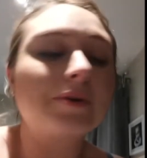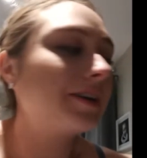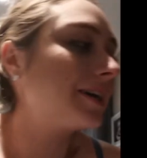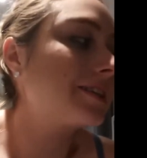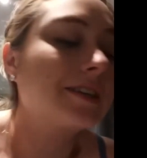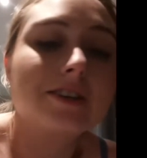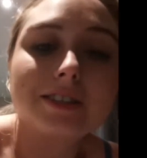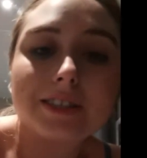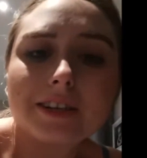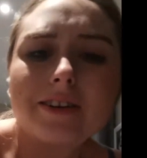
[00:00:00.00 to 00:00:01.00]
would actually
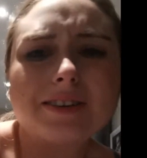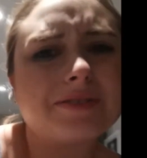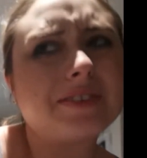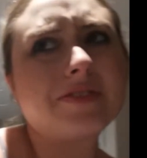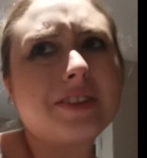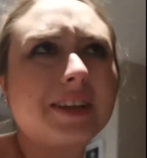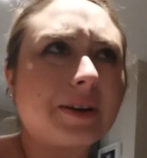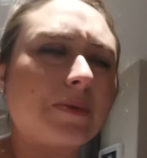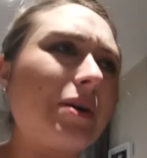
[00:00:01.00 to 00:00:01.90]
consider. I don't even think.